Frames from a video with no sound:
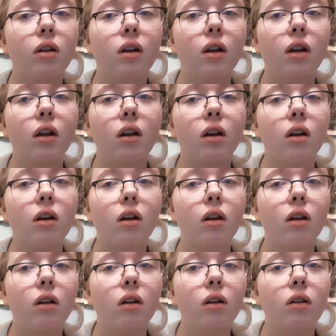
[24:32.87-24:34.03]
And
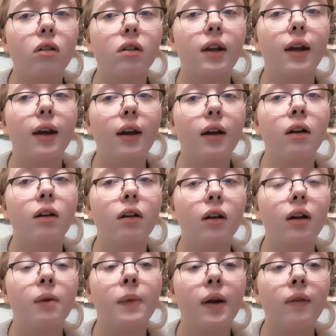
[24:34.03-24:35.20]
yeah,
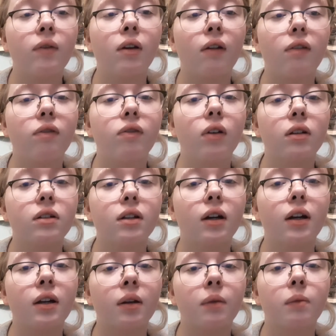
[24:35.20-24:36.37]
I'm having a fun
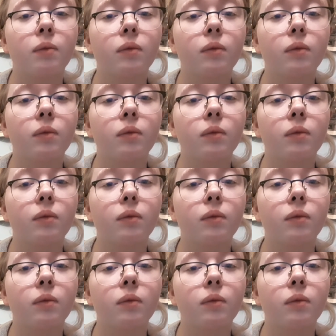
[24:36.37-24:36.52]
time.